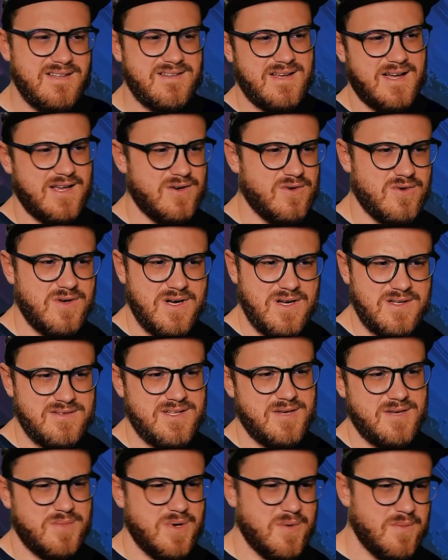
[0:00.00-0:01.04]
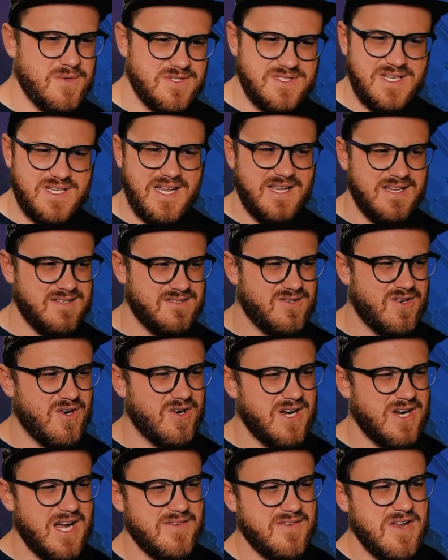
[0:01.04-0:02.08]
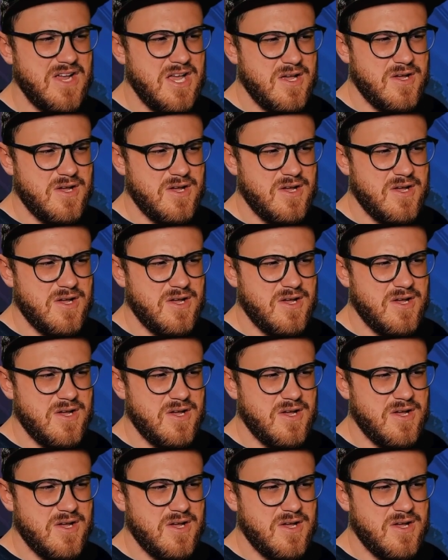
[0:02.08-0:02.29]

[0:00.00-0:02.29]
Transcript: title, content, publish that is archived